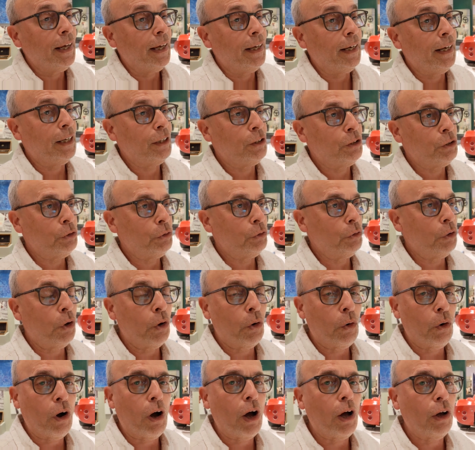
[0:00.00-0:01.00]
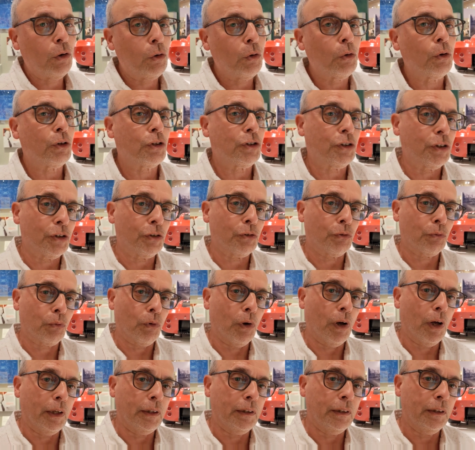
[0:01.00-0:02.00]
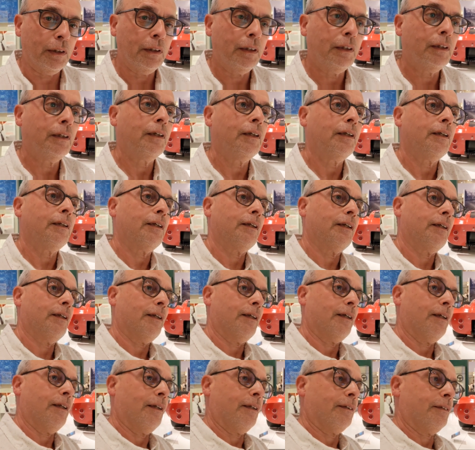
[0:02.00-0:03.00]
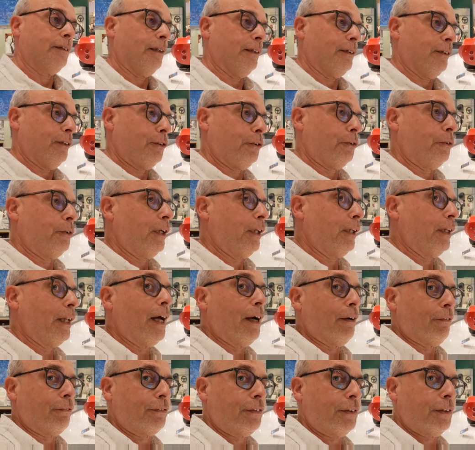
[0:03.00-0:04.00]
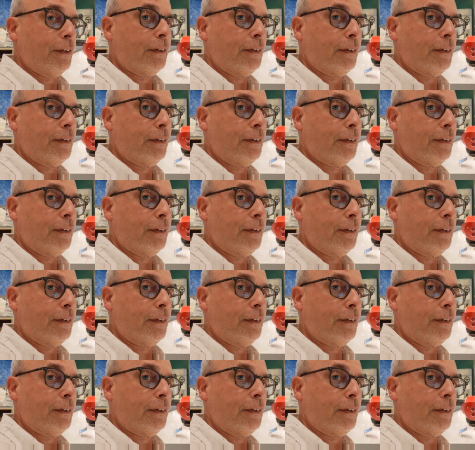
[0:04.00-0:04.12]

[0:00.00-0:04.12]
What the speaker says: And as you know, all horses run turning left.